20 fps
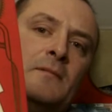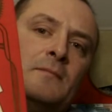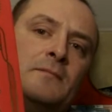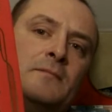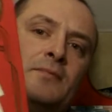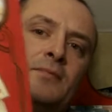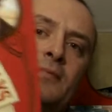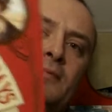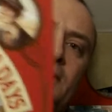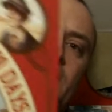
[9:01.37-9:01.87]

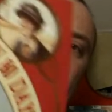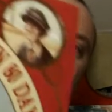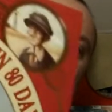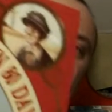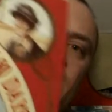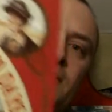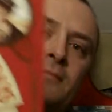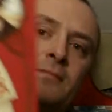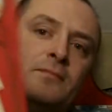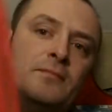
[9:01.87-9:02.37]

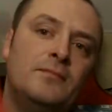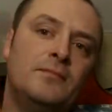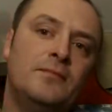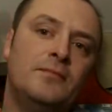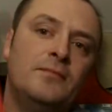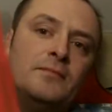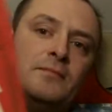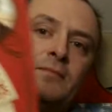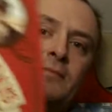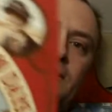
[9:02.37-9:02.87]

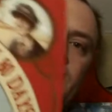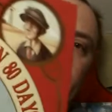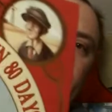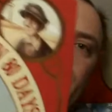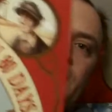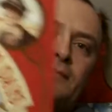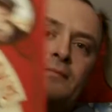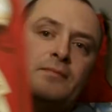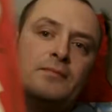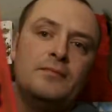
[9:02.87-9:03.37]

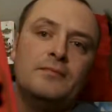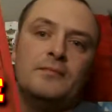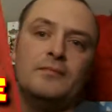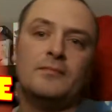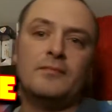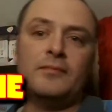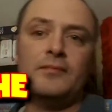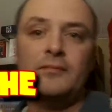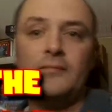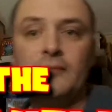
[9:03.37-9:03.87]

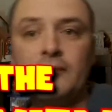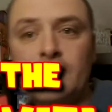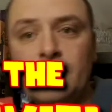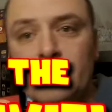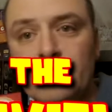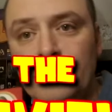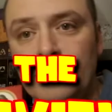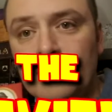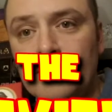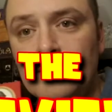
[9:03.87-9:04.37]

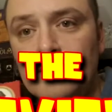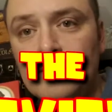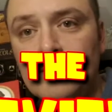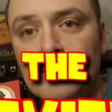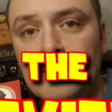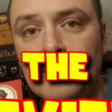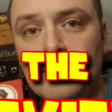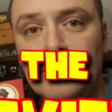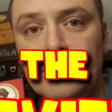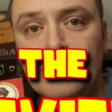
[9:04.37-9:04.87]

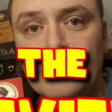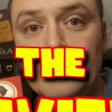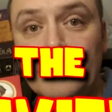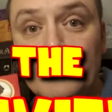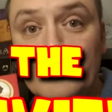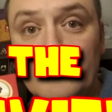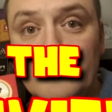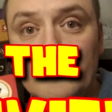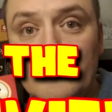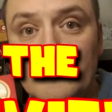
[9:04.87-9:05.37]

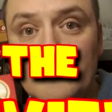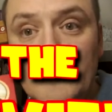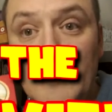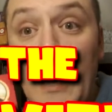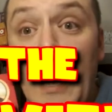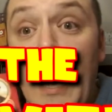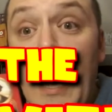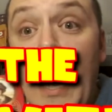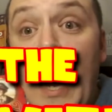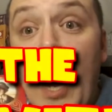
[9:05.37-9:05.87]

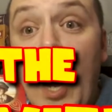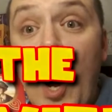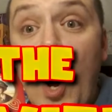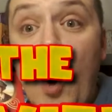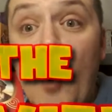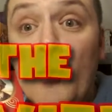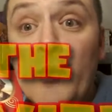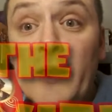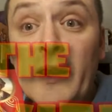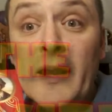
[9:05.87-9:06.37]

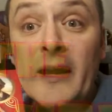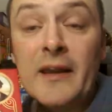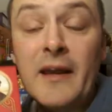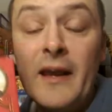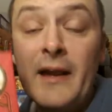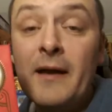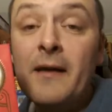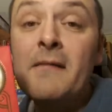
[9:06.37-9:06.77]
Okay,